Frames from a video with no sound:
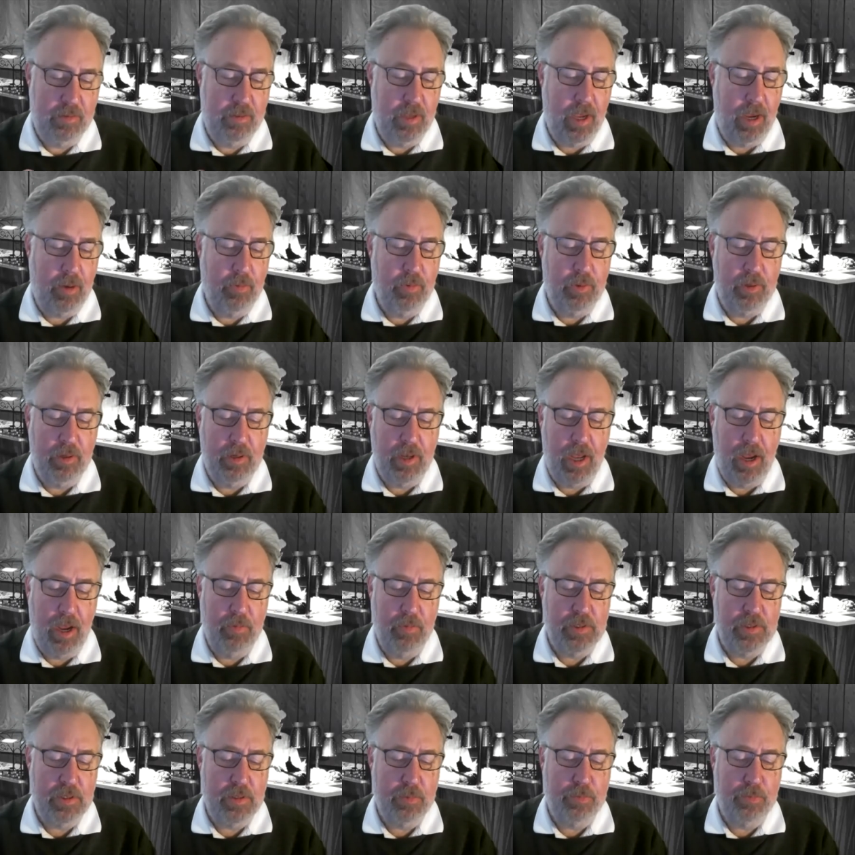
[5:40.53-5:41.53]
I would. I
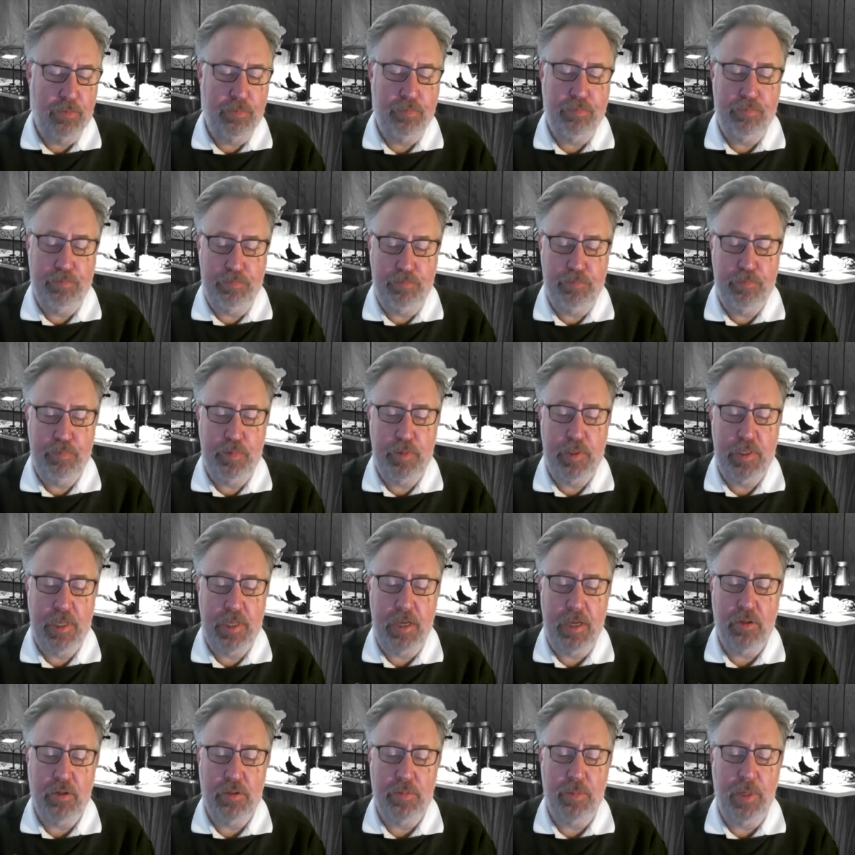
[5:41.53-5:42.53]
was a
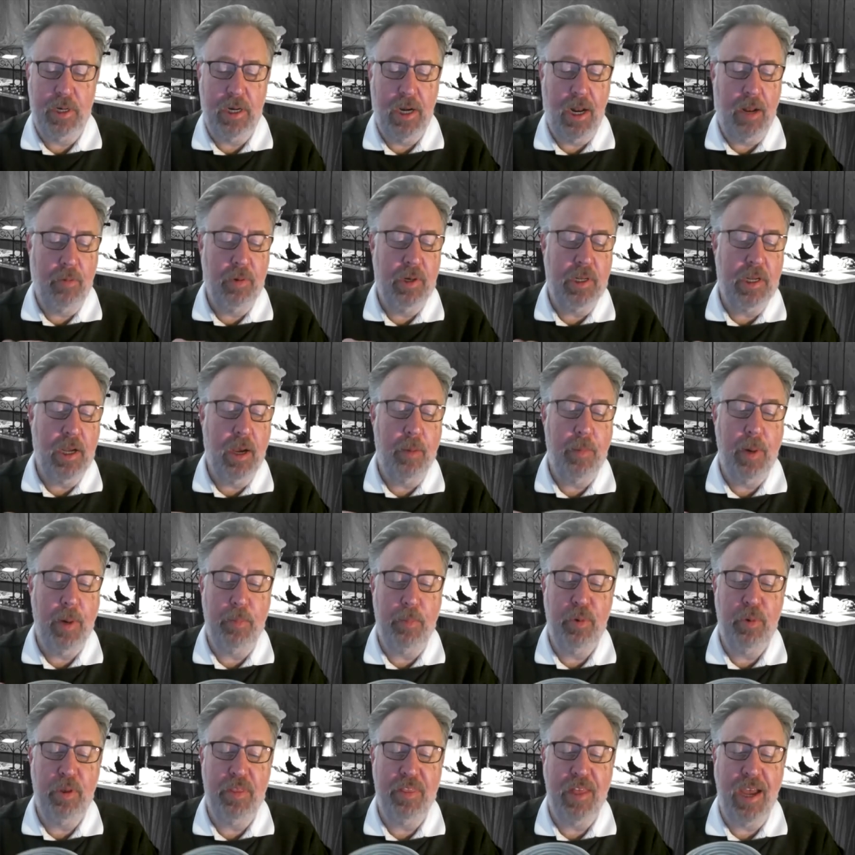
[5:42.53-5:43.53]
salesman and I would come
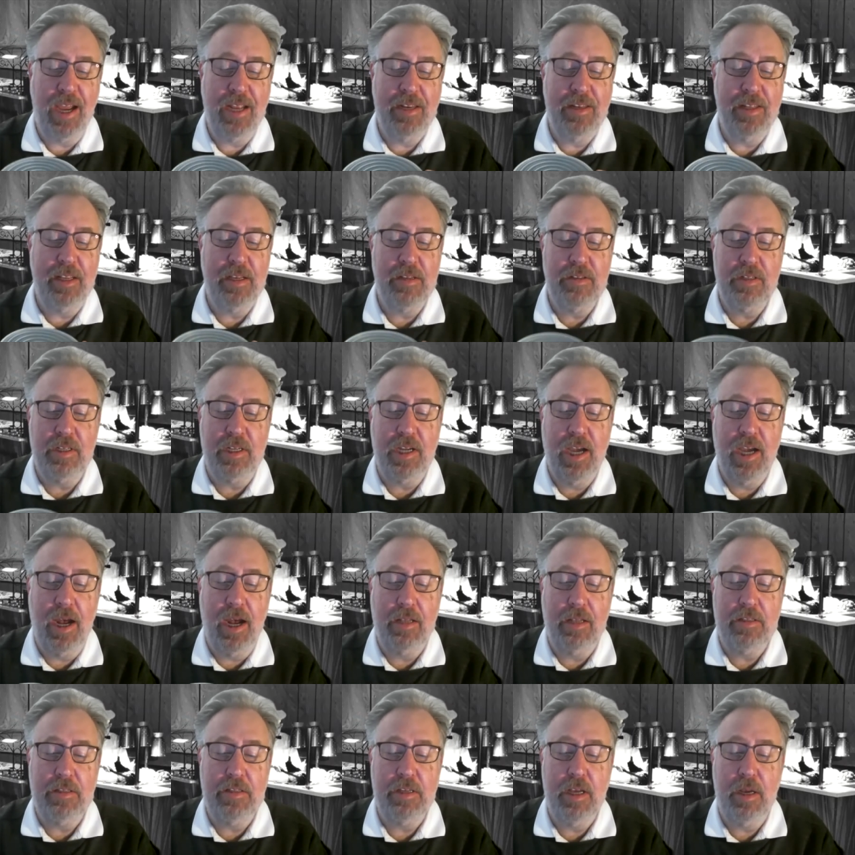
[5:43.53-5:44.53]
up with ideas and
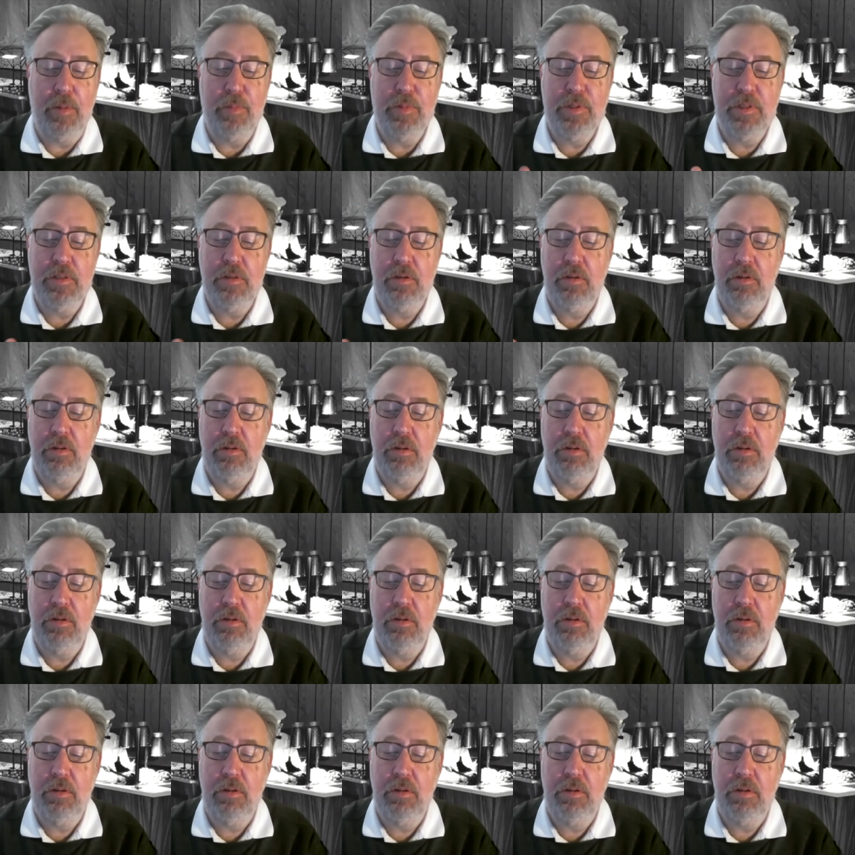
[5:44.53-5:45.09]
concepts,